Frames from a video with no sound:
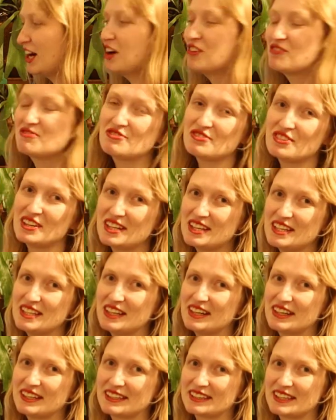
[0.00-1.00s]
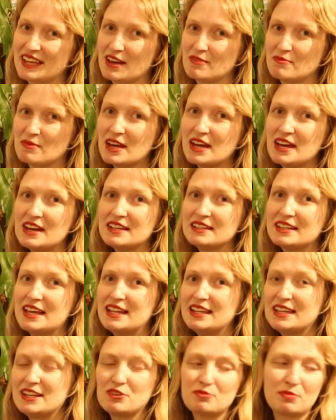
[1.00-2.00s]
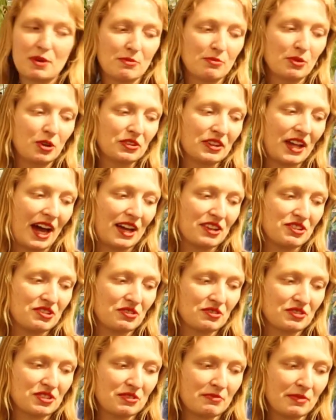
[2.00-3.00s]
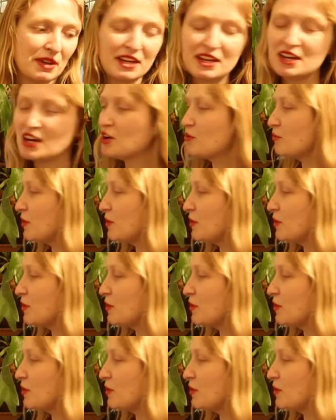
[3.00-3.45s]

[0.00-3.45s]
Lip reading: I really like them. They're a little bit more natural to me.